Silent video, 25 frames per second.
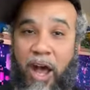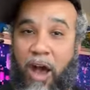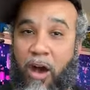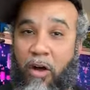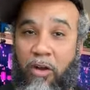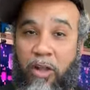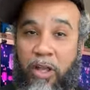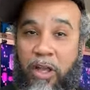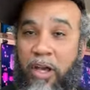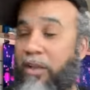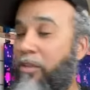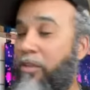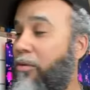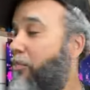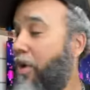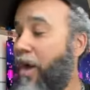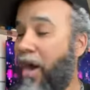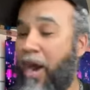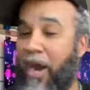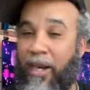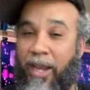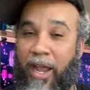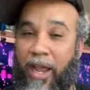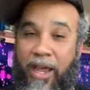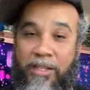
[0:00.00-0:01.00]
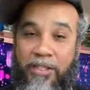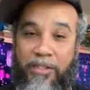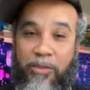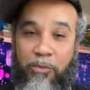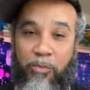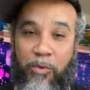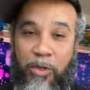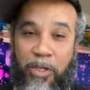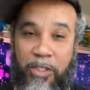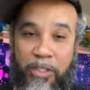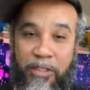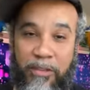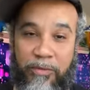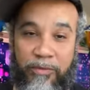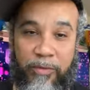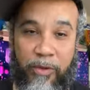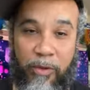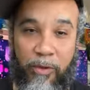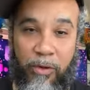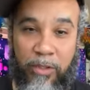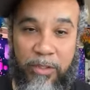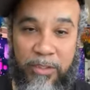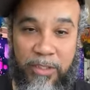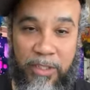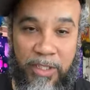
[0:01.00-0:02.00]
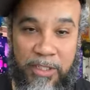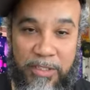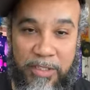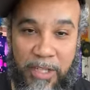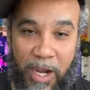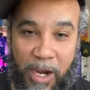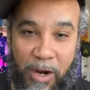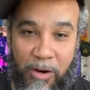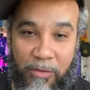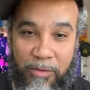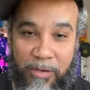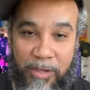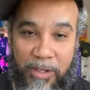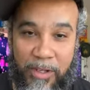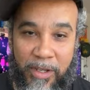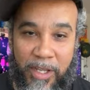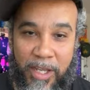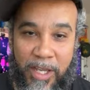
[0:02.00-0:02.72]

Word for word: only other pair of guys to what the fours, and it's over.